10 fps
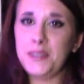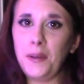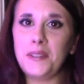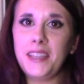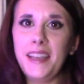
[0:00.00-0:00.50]

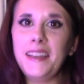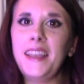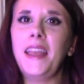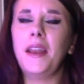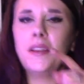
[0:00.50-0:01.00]
So I'll say it
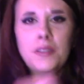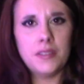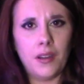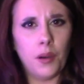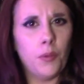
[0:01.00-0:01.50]
again.
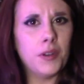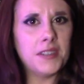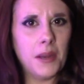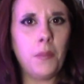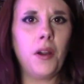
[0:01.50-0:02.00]
Star
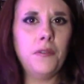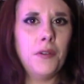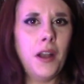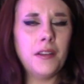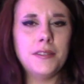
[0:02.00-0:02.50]
Wars and
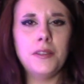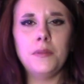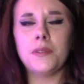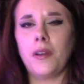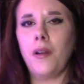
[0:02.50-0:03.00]
Marvel
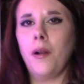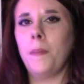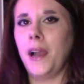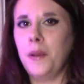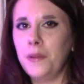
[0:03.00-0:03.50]
costumes are all
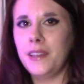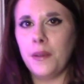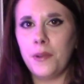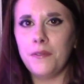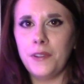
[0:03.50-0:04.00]
buy one,
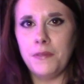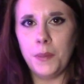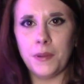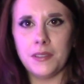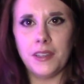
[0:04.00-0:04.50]
get one
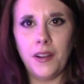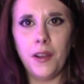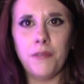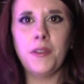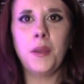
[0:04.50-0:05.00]
50%
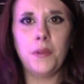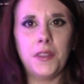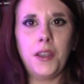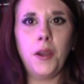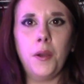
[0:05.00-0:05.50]
off
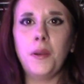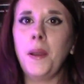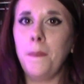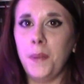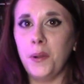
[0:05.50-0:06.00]
with the code
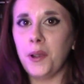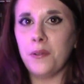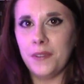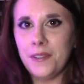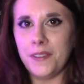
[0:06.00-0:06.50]

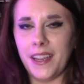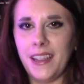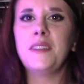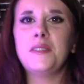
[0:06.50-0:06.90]
BOGO50.